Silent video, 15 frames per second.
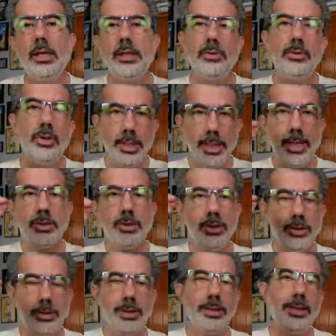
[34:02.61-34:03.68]
No, you can actually
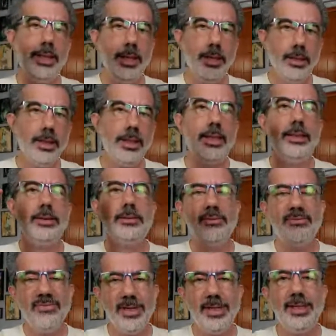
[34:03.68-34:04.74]
look at the airline, the
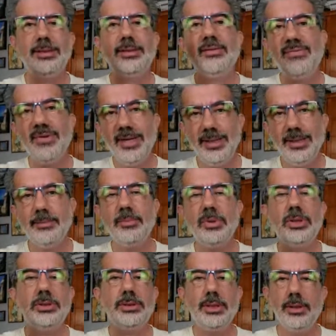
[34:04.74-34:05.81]
flight
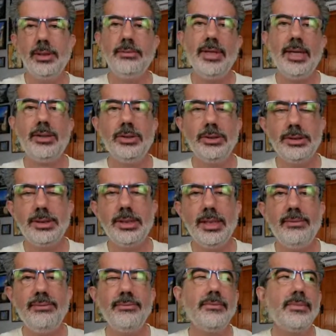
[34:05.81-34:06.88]
numbers, and all of that good
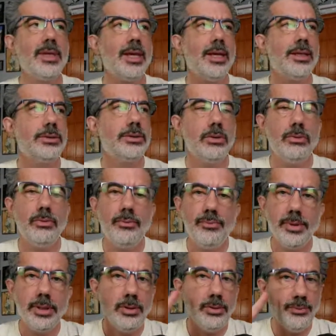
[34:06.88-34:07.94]
stuff. So
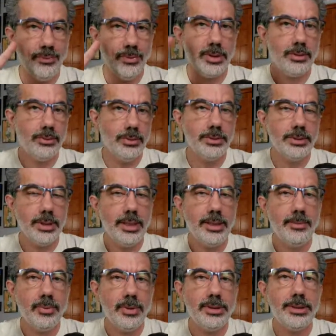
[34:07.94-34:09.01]
for those 4 cruise
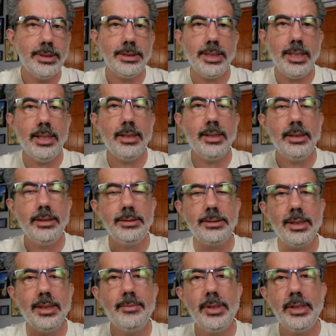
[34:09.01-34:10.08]
lines, Princess, Holland,
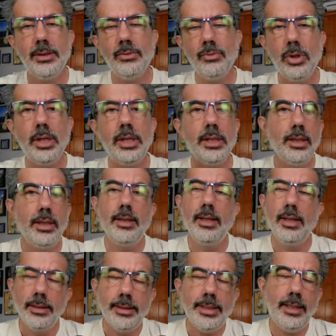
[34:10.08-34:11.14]
Celebrity, and Royal,
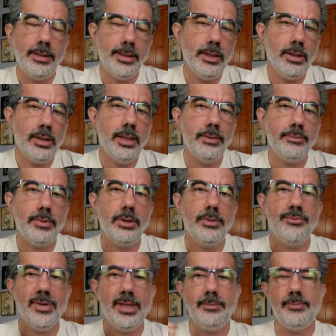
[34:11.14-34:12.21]
they all have good
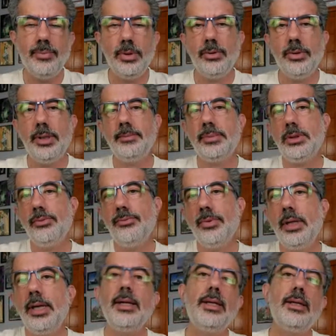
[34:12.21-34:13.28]
flight programs so
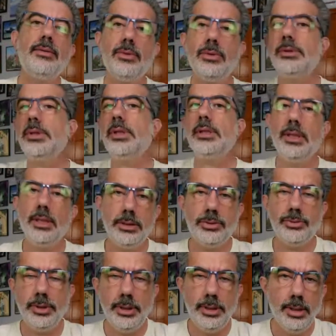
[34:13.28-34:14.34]
far. And then, of course, all the
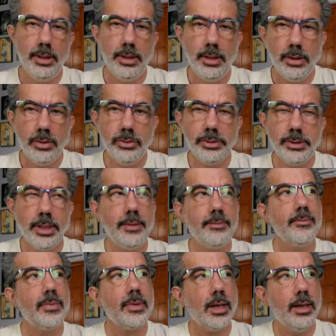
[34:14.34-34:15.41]
luxury cruise line.
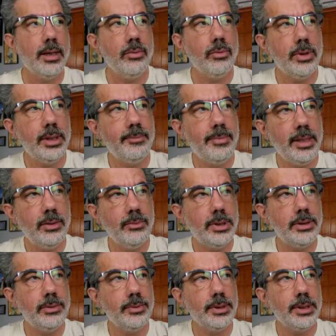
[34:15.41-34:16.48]
One of the better
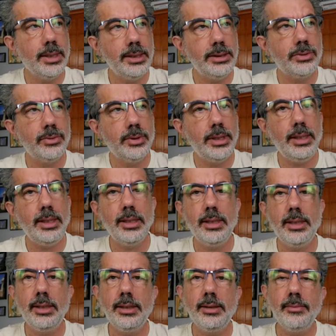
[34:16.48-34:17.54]
ones with the luxury,
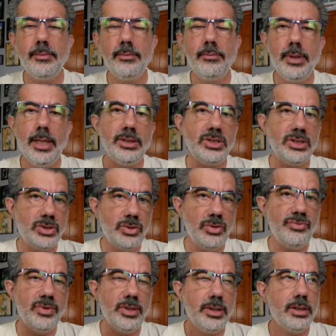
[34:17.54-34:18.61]
actually
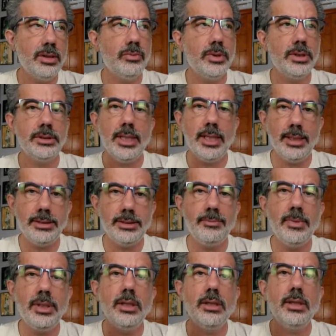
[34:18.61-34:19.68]
2 very good ones,
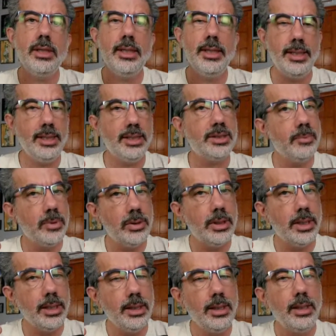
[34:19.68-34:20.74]
Azamara and
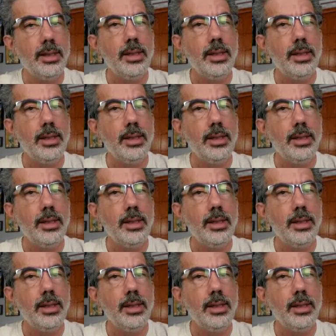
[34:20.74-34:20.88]
Explora.